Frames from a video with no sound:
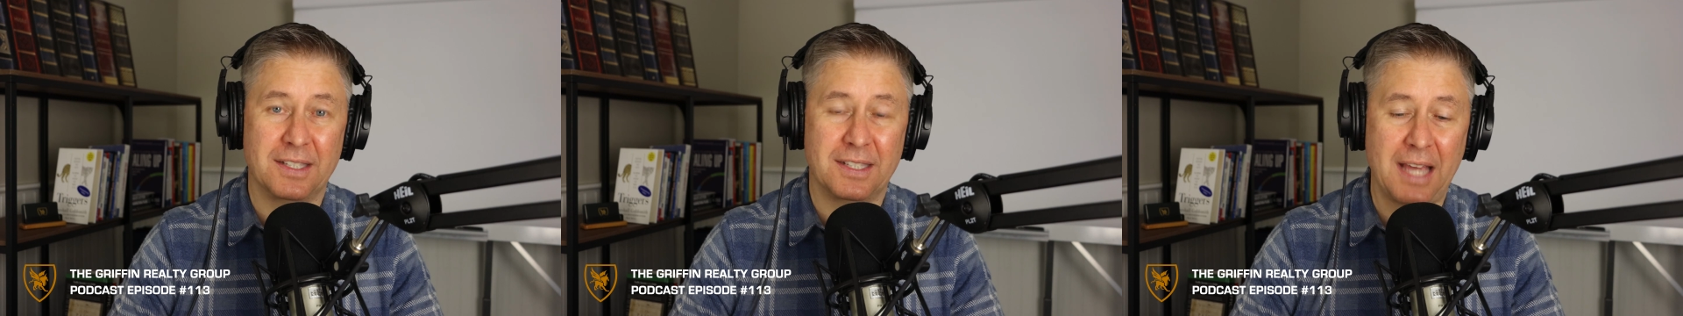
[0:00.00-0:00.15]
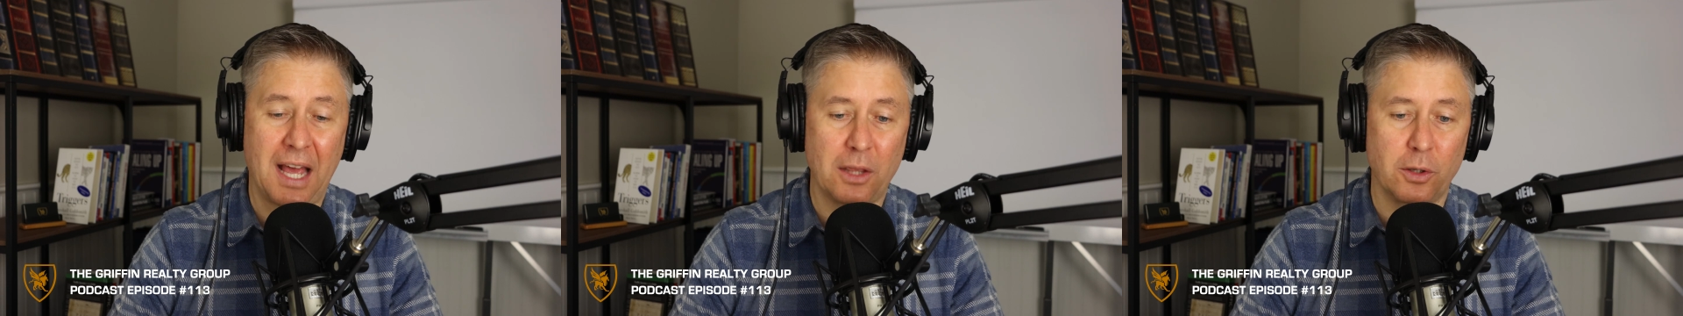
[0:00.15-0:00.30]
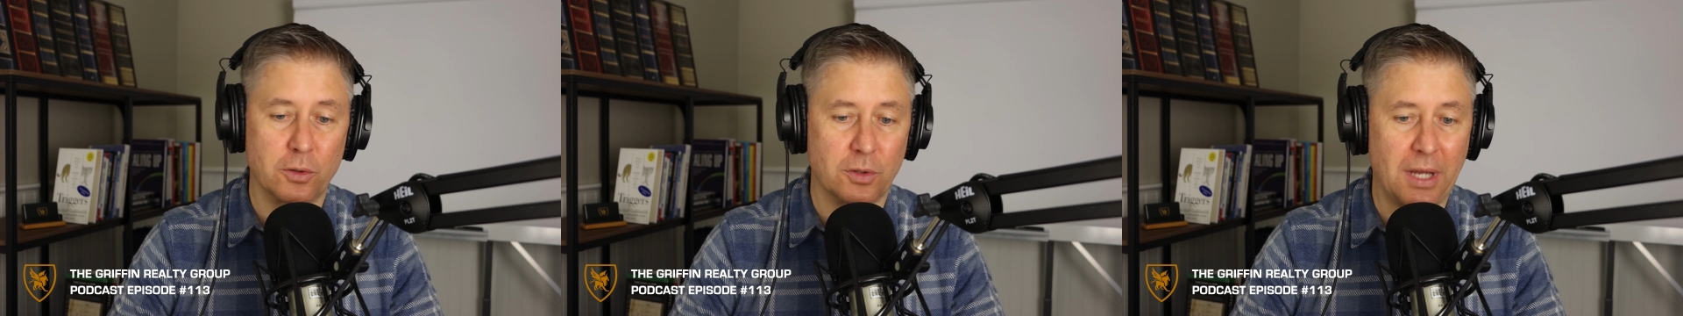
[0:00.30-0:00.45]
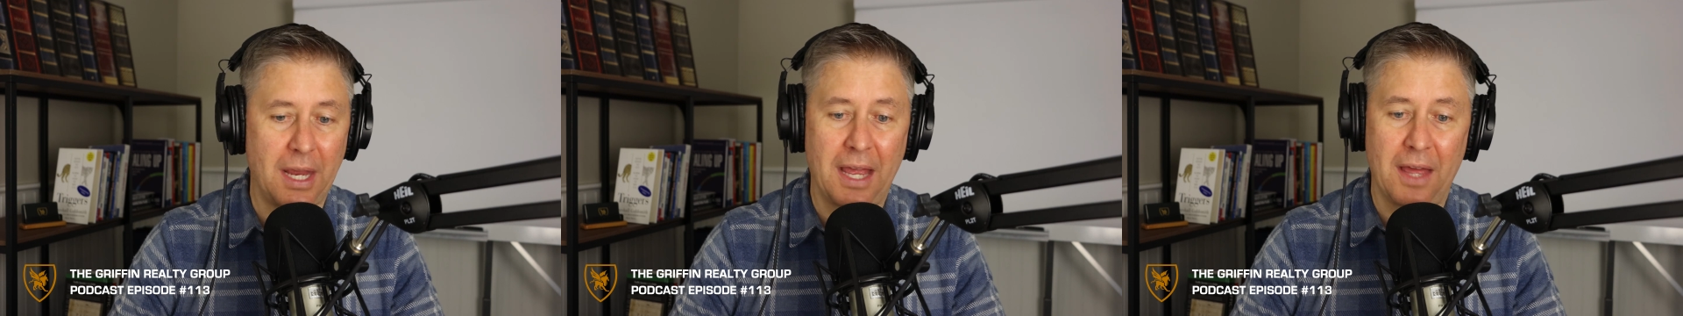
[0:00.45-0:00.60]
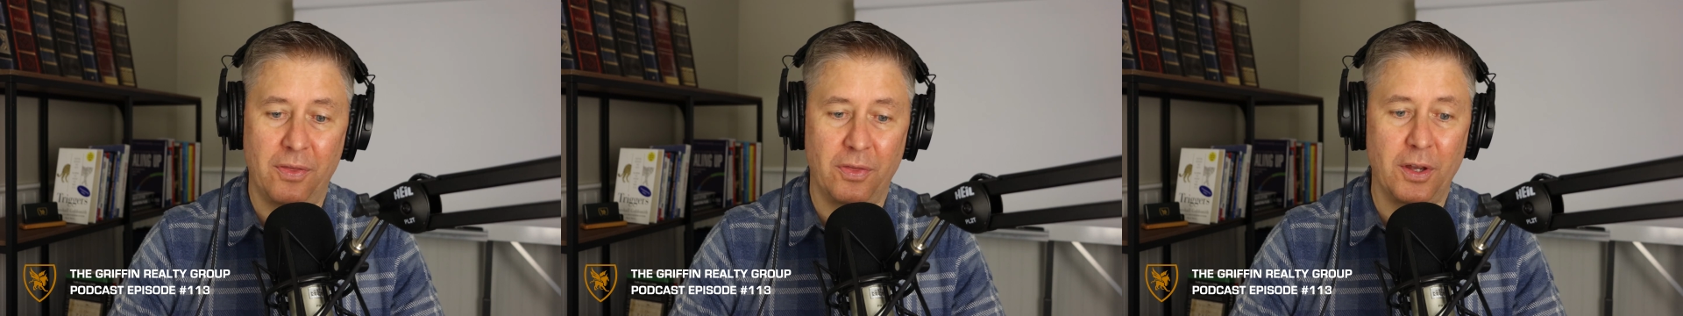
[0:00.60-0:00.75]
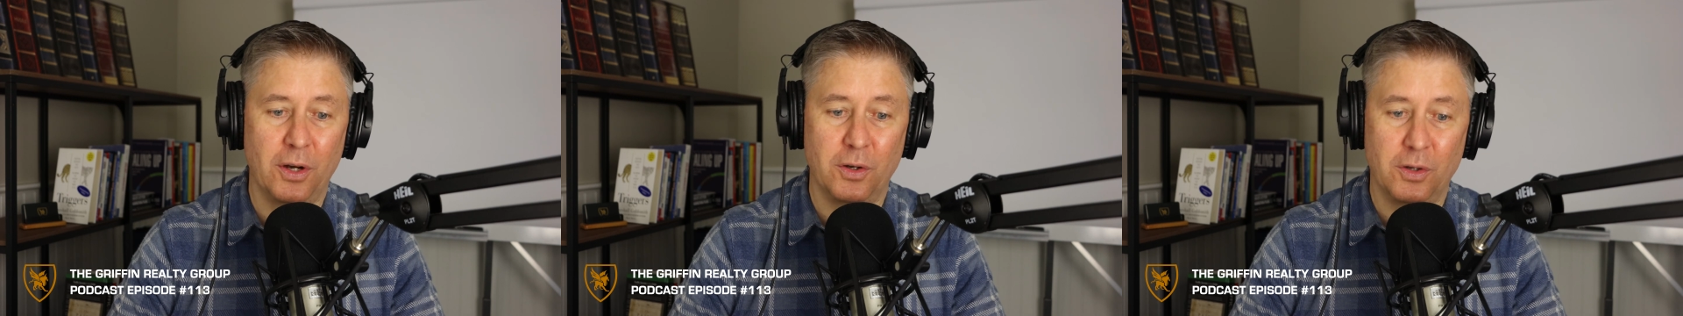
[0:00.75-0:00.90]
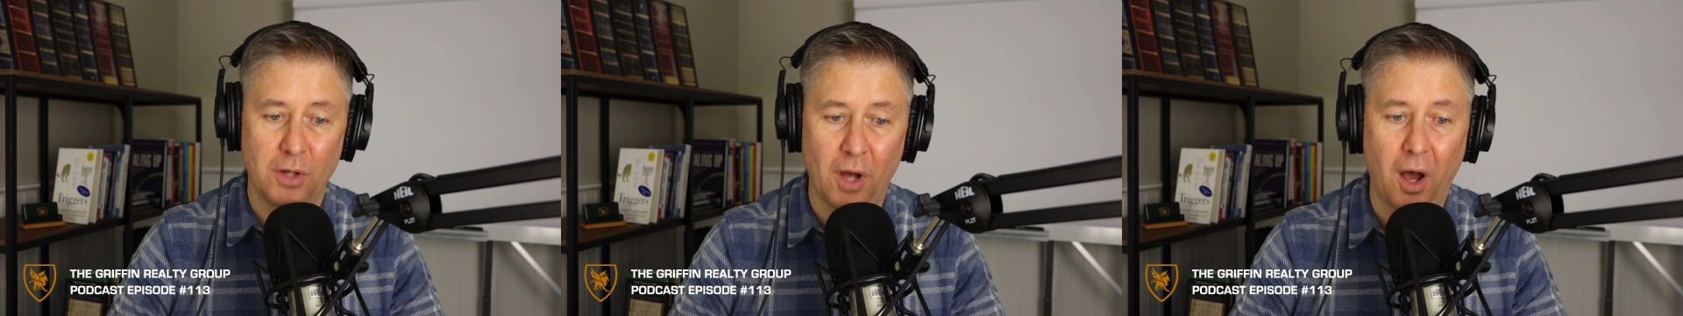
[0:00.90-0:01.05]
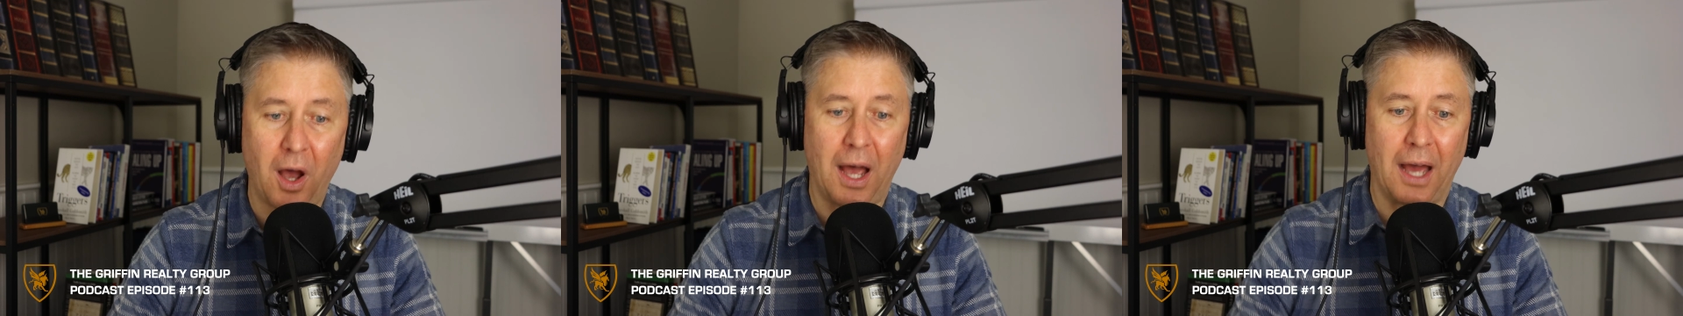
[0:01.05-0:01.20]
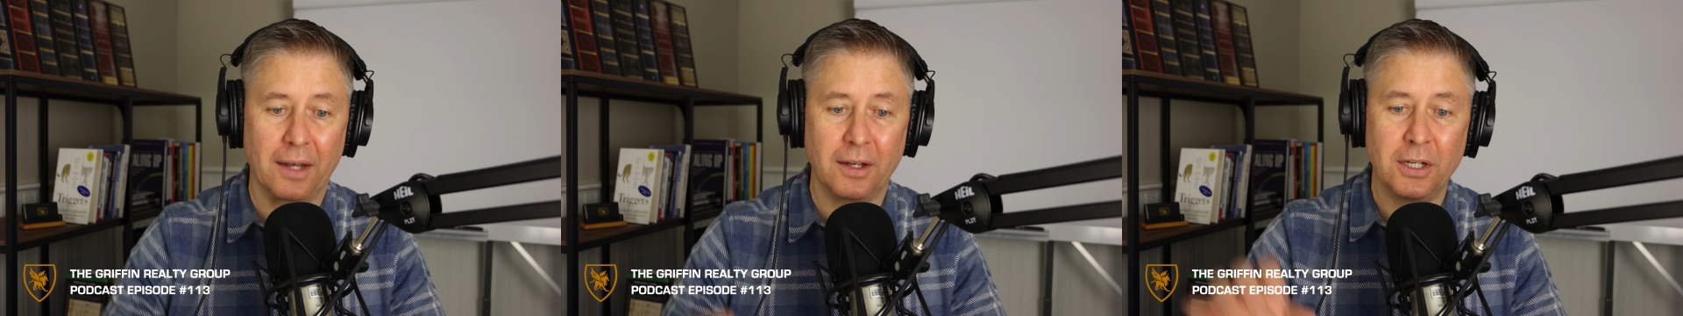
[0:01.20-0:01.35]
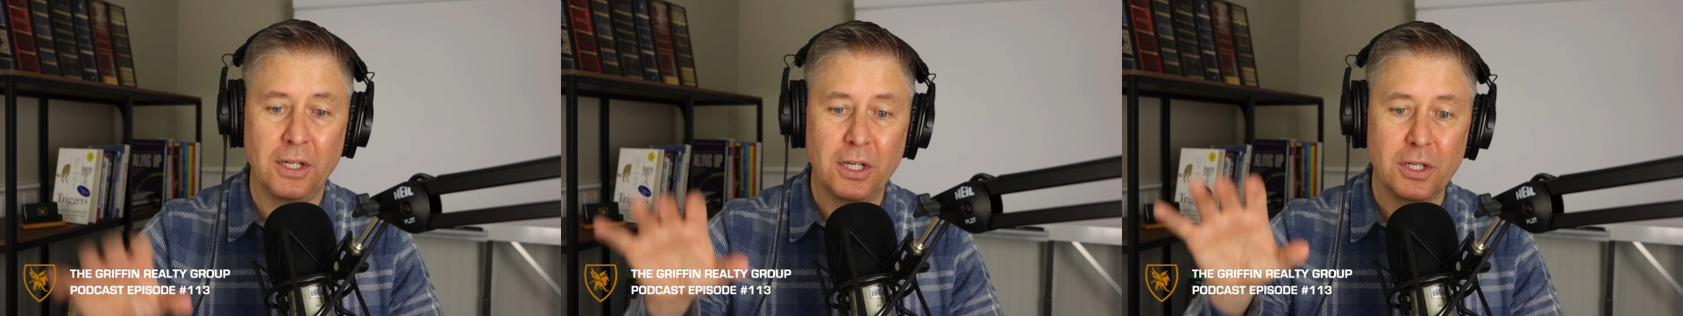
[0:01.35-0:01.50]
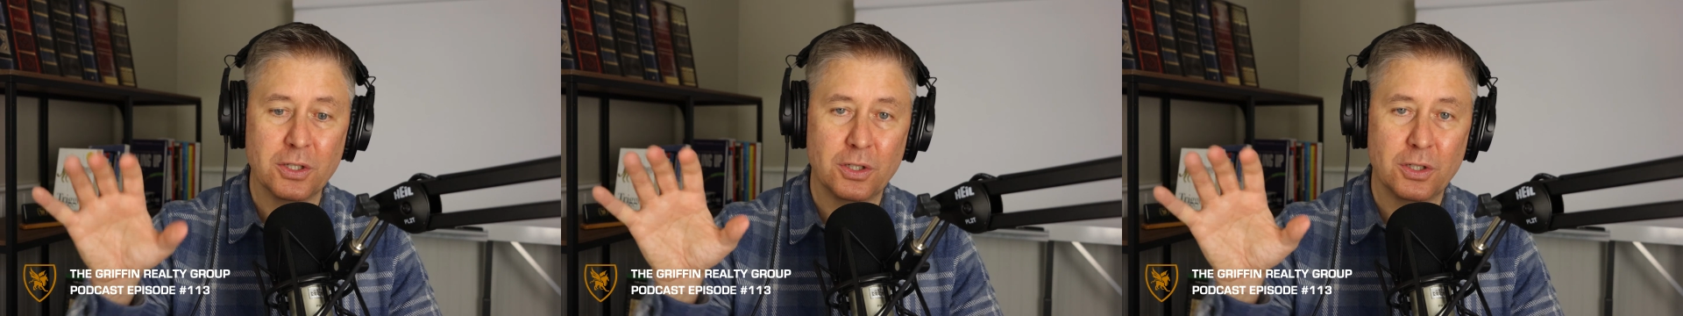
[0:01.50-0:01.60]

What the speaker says: sellers, and they're not.